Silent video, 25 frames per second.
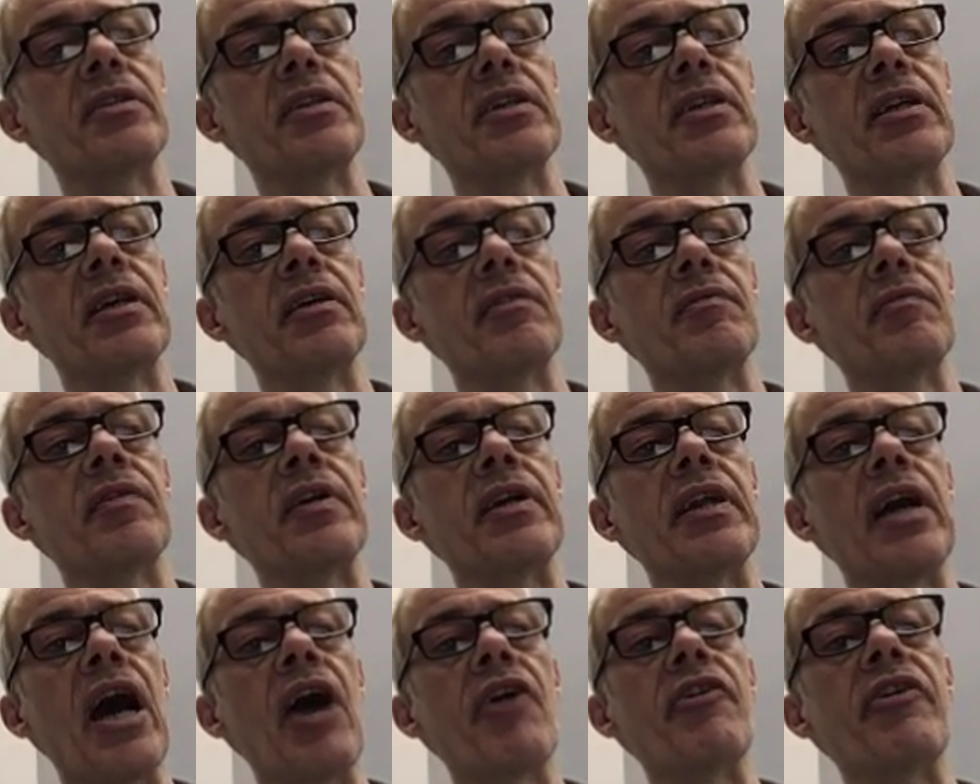to
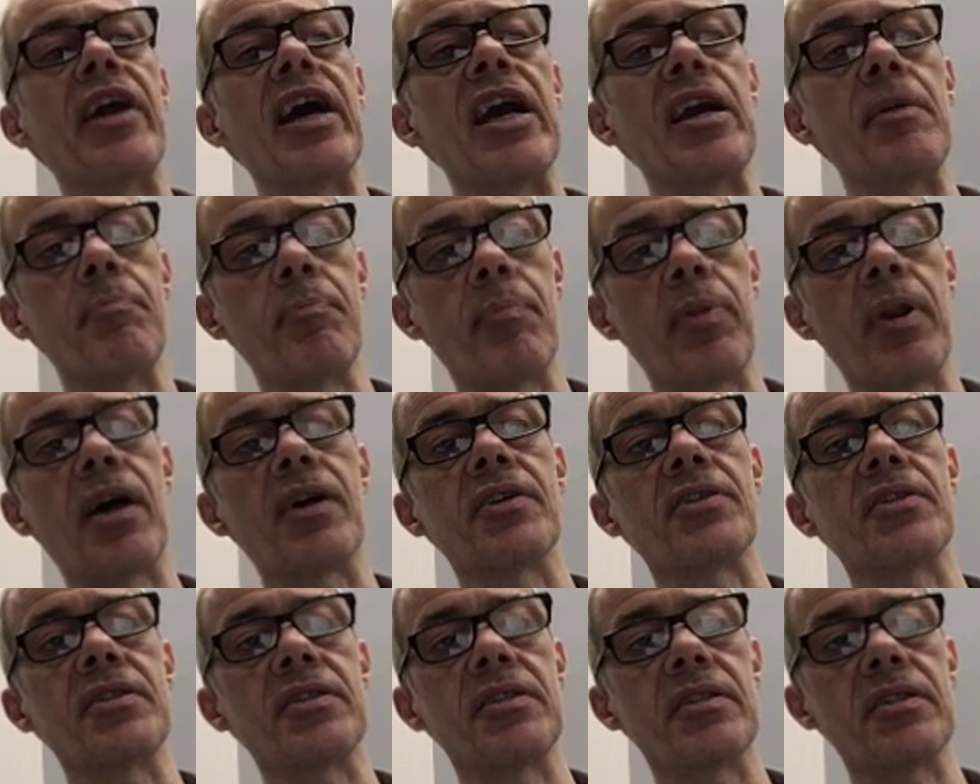give an RNA
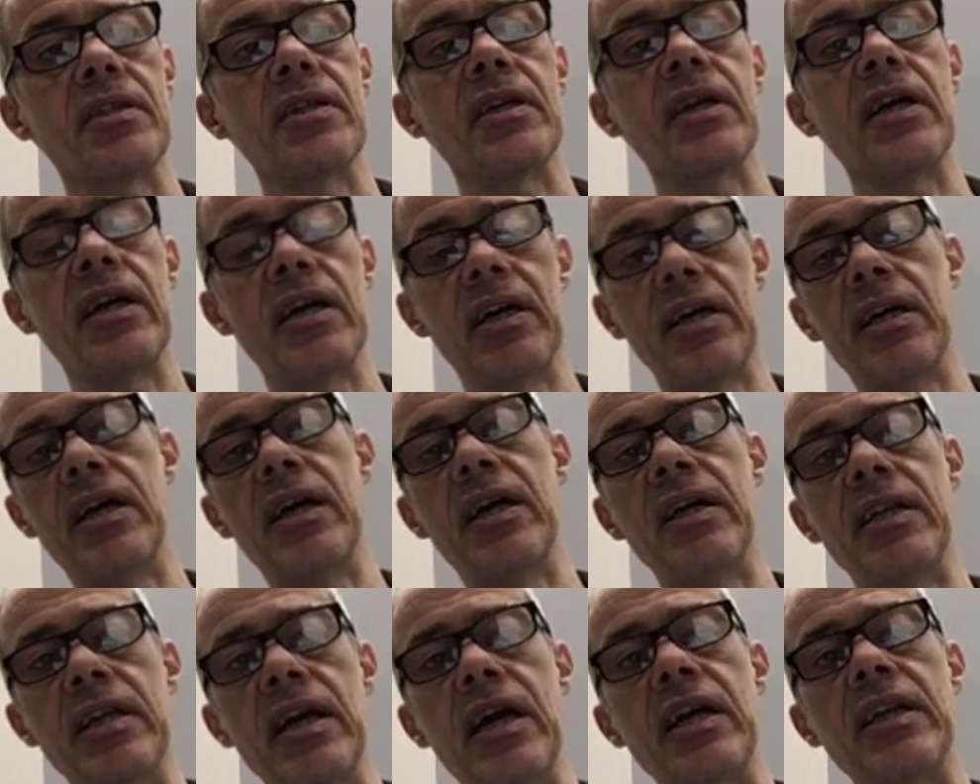plus
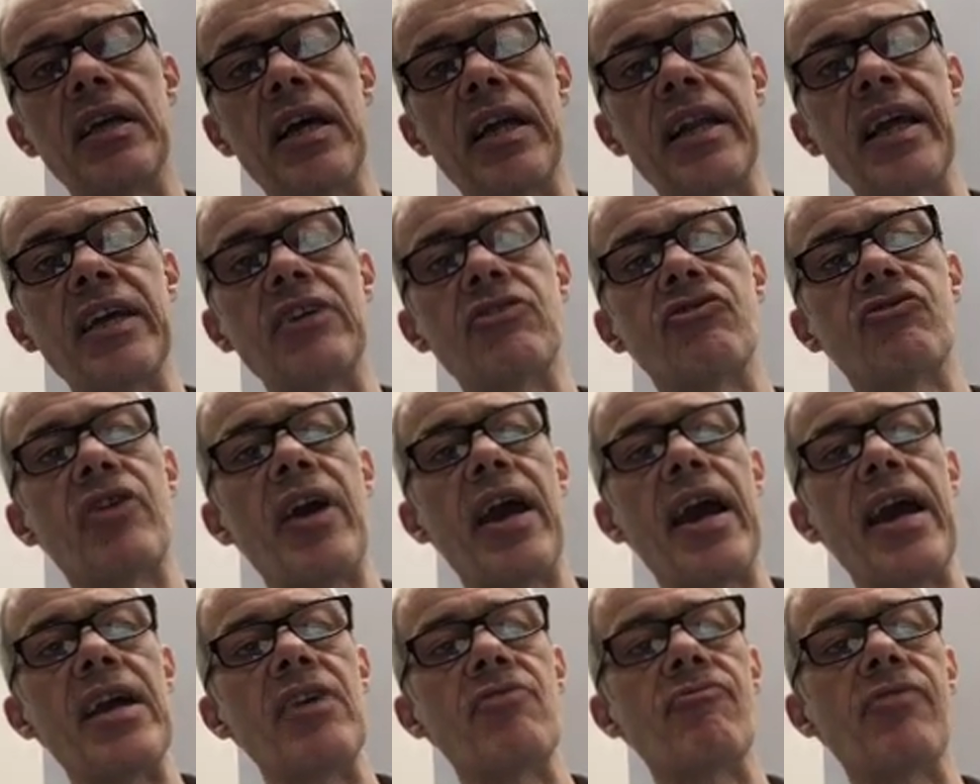an, an, an, extra
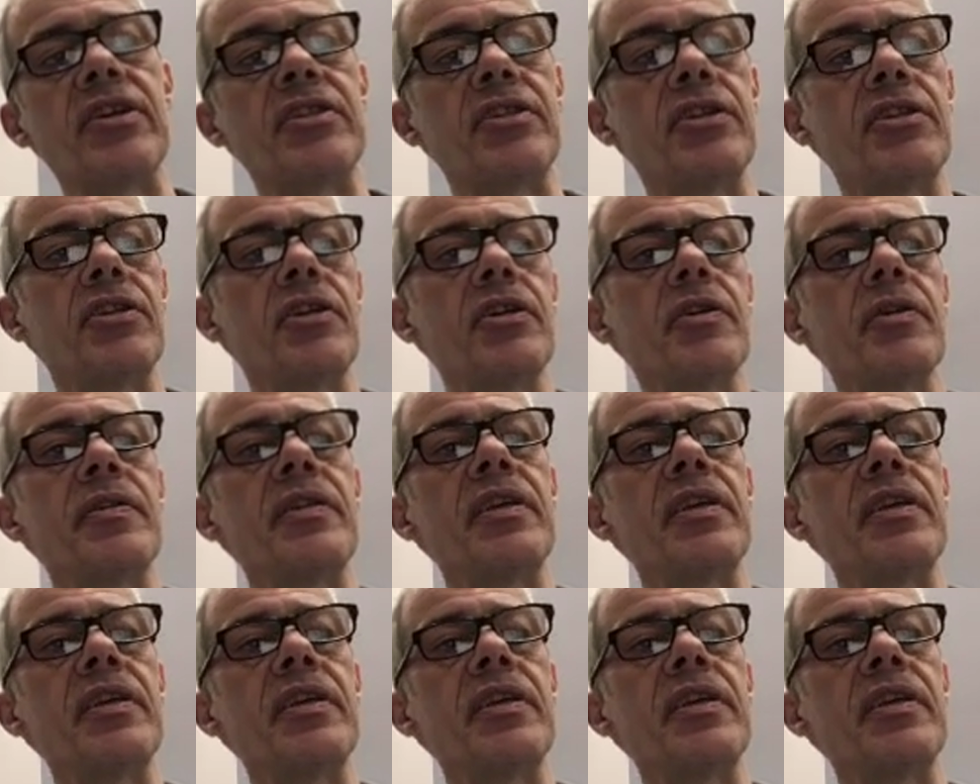A residue.